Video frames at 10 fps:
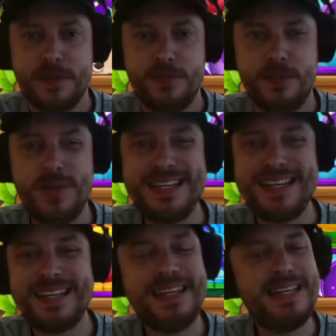So we
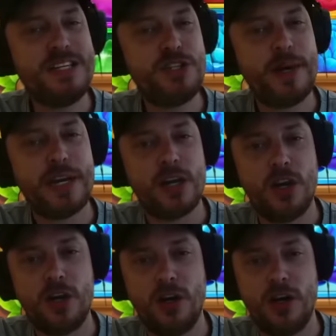need a key to
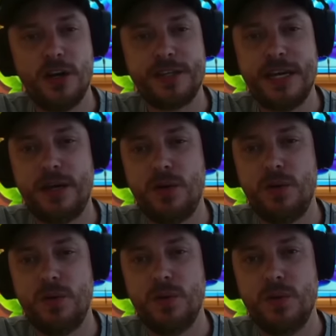unlock a heart.
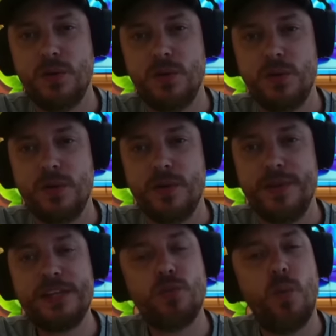Now,
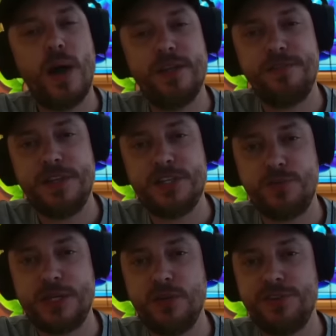that's one of the
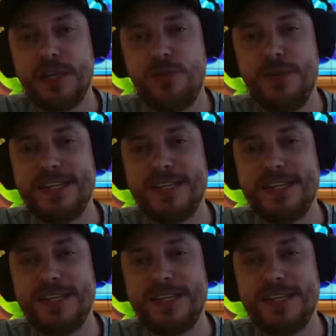features. We can also get three